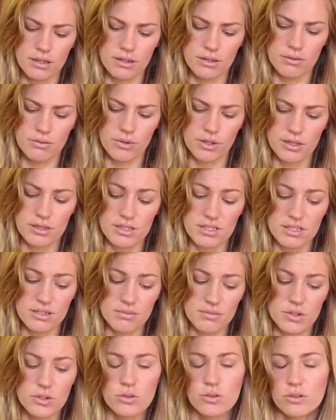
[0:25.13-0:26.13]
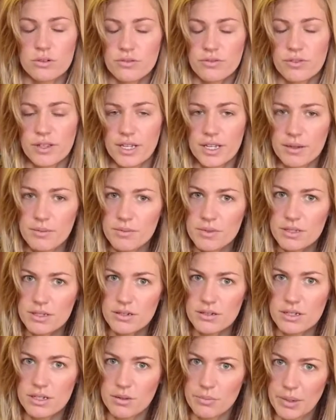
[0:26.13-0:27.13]
with some cool flames
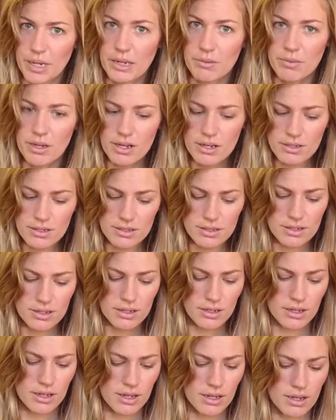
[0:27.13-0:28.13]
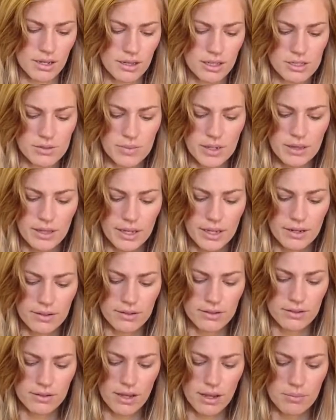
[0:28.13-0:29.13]
using a paint mask, and that's my
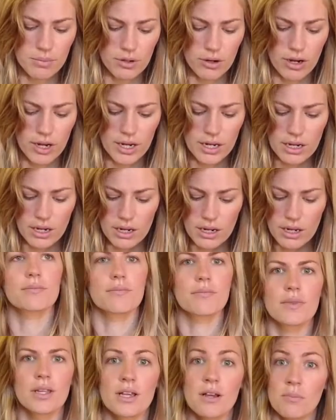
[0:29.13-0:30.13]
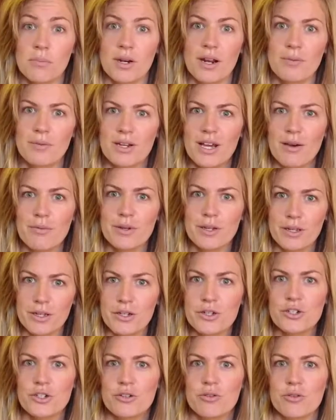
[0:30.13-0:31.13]
latest upgrade. But I've been having an
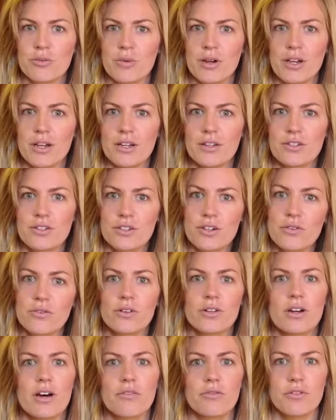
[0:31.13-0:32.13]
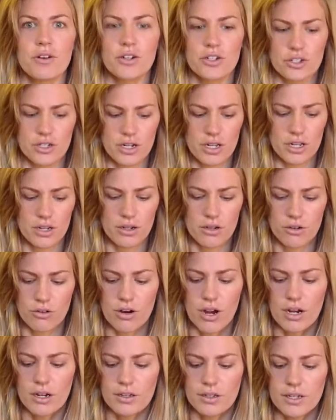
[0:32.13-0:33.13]
issue with my servo not functioning
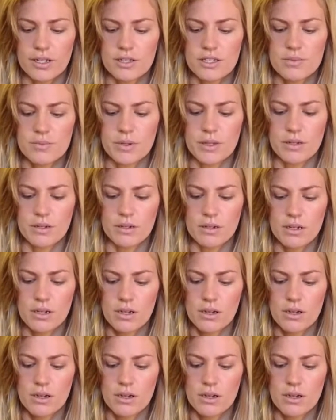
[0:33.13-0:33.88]
correctly. It's been